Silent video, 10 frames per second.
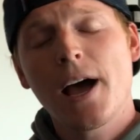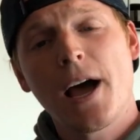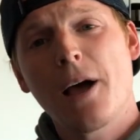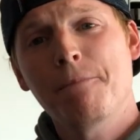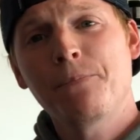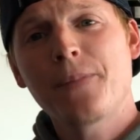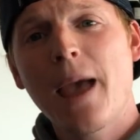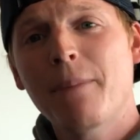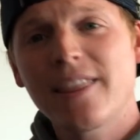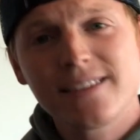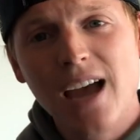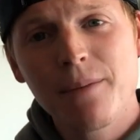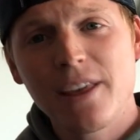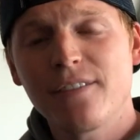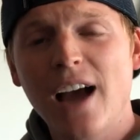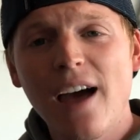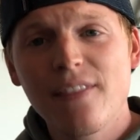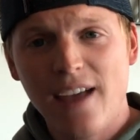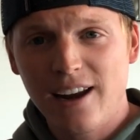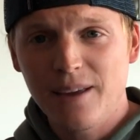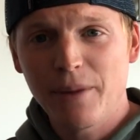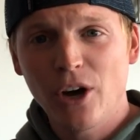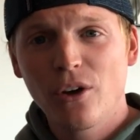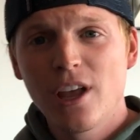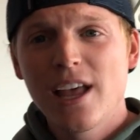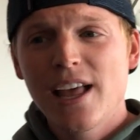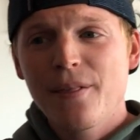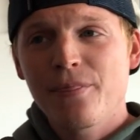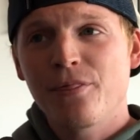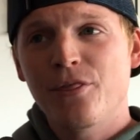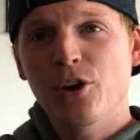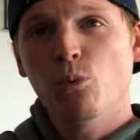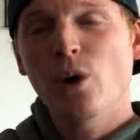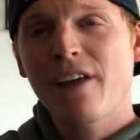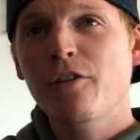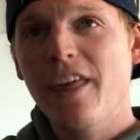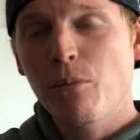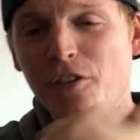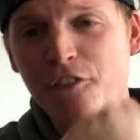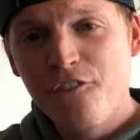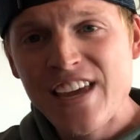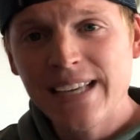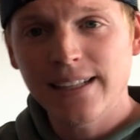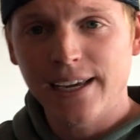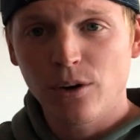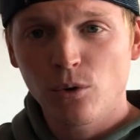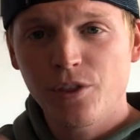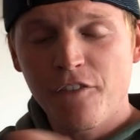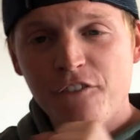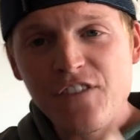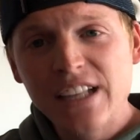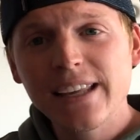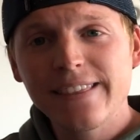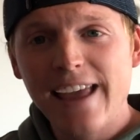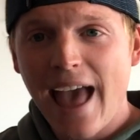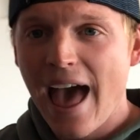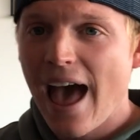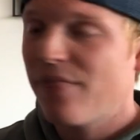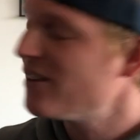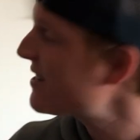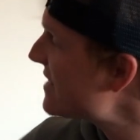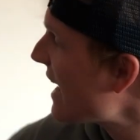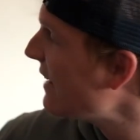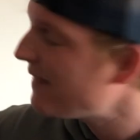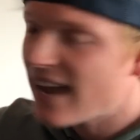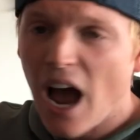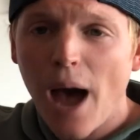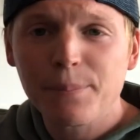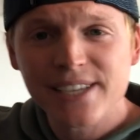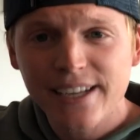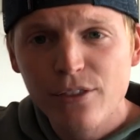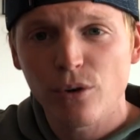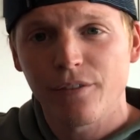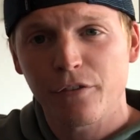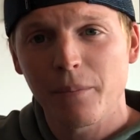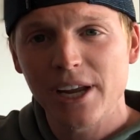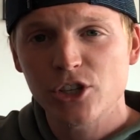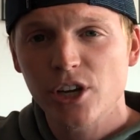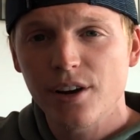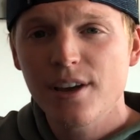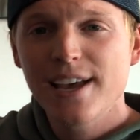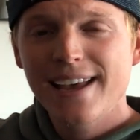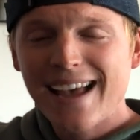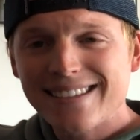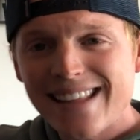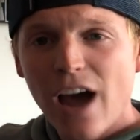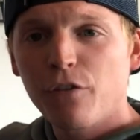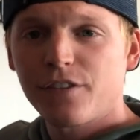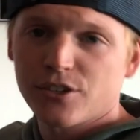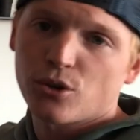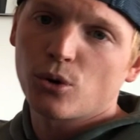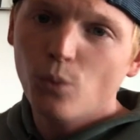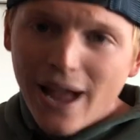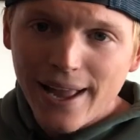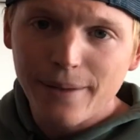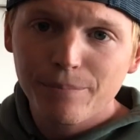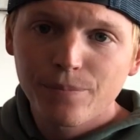And by the time they've gotten that email, whatever they were feeling, the feeling they had the second they opted in their information has now fizzled away,